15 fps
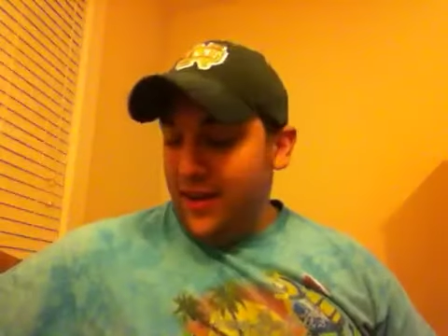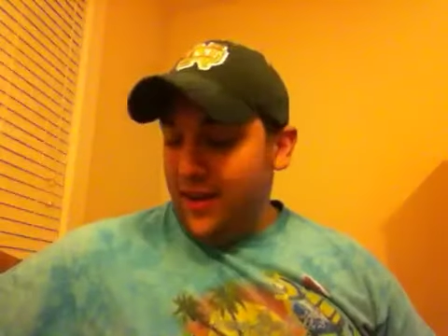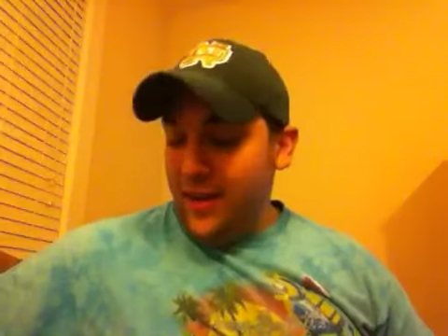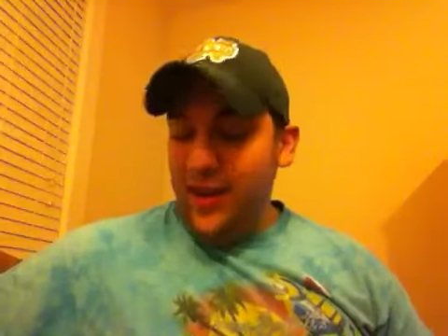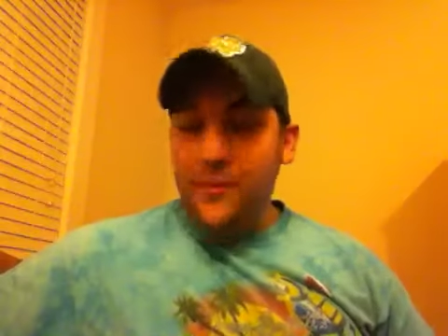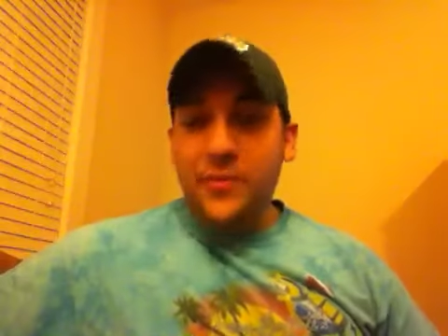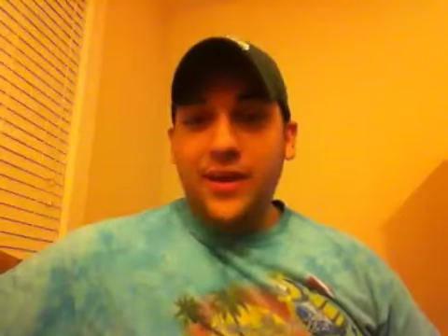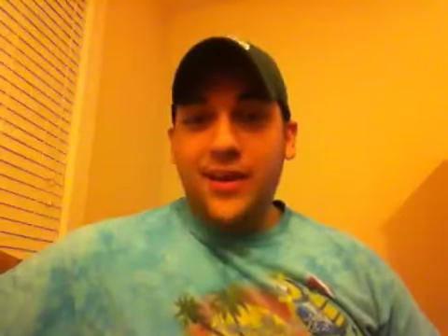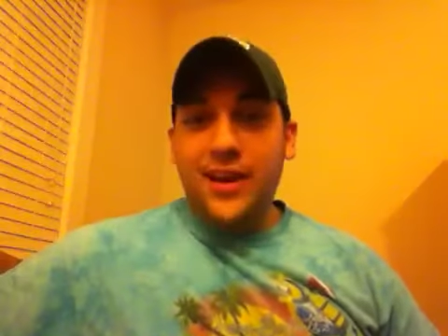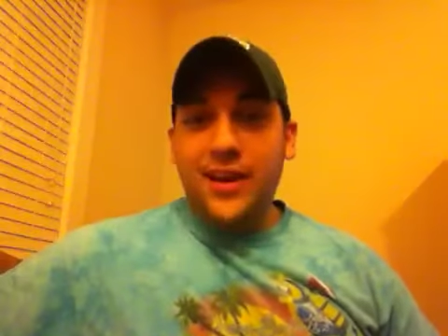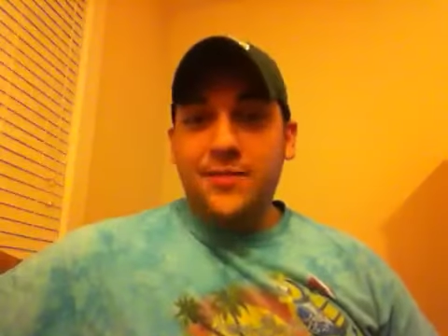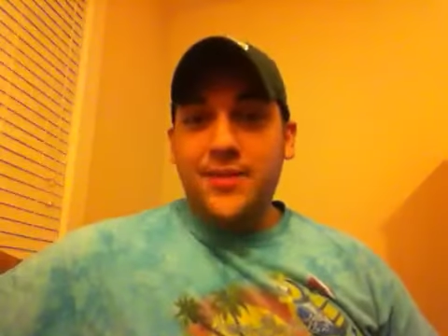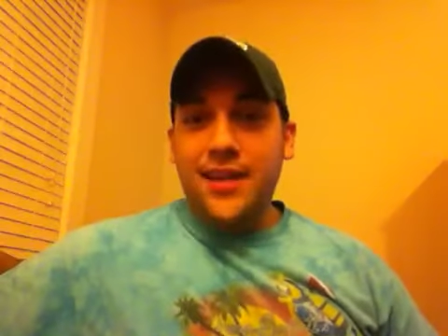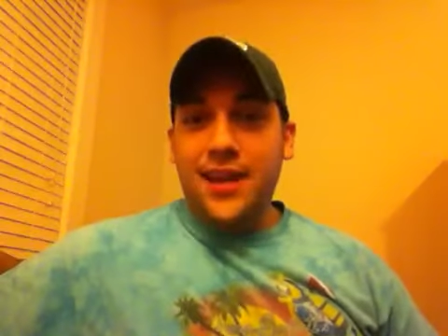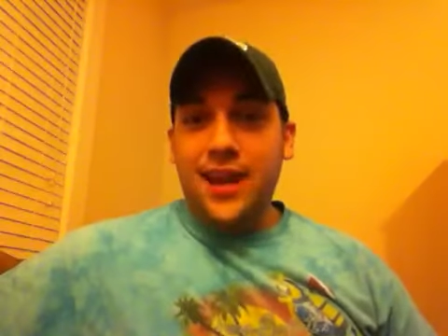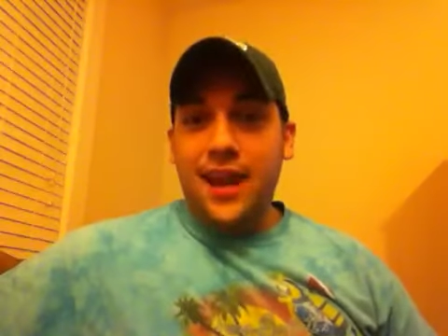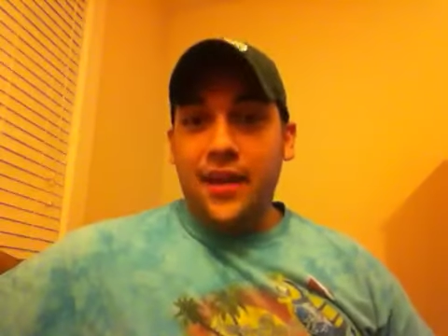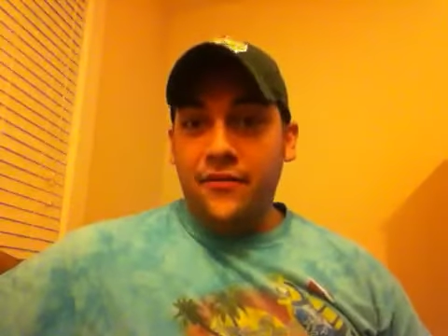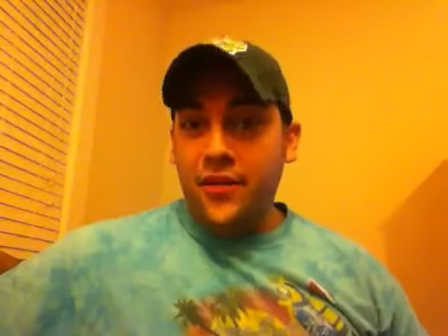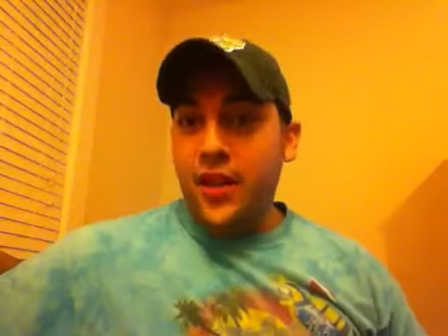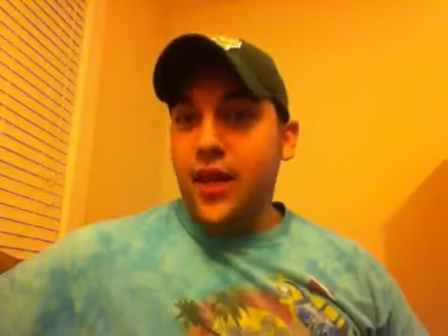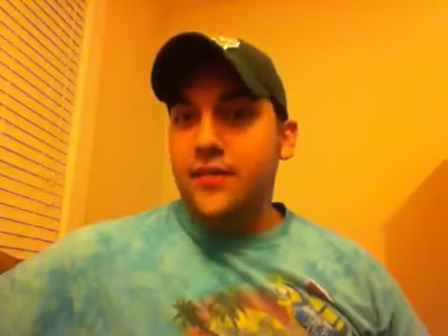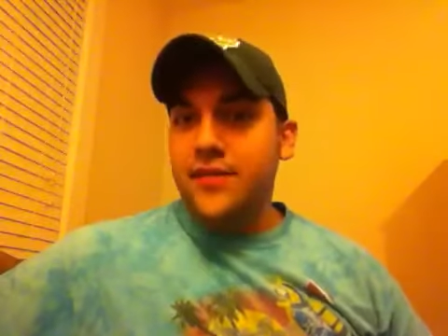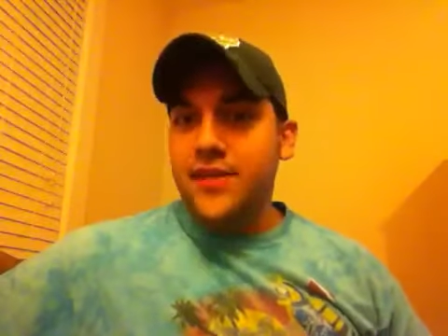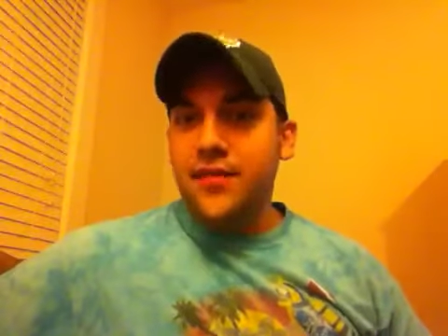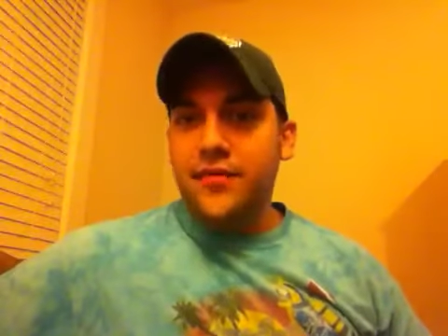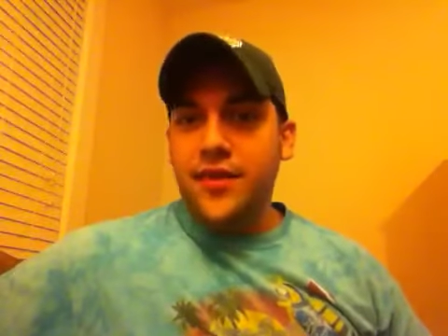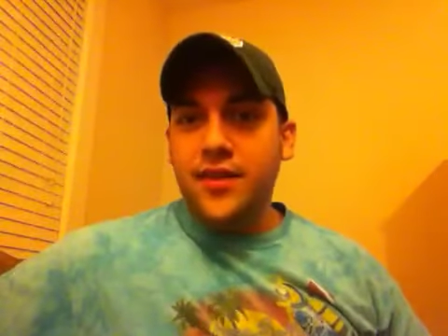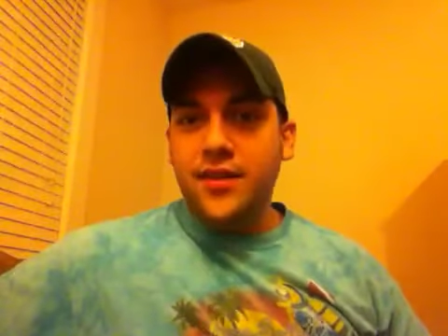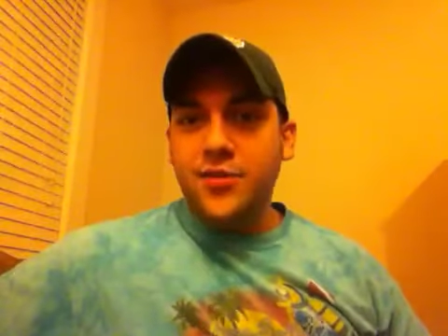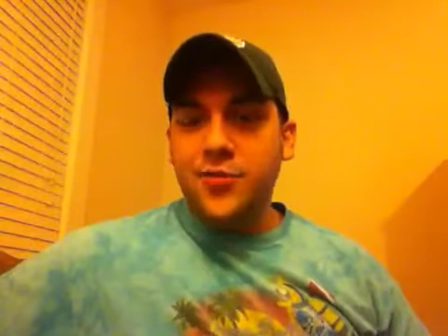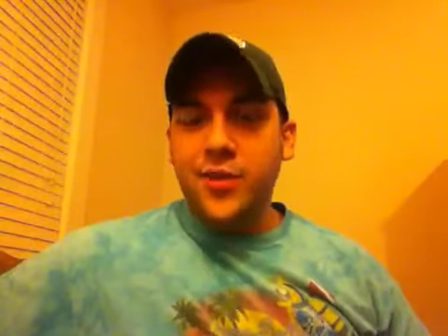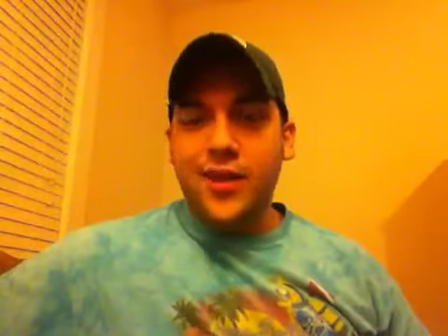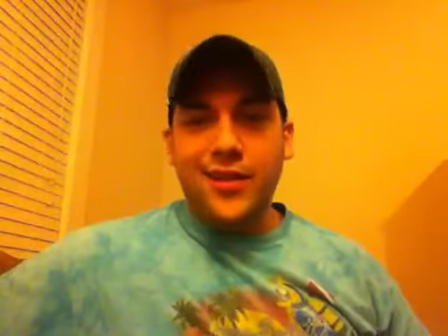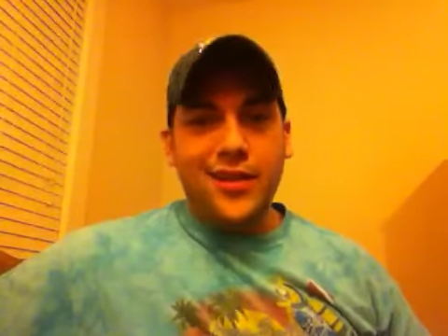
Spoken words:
a lot of pickups that I have a lot of stuff in this week.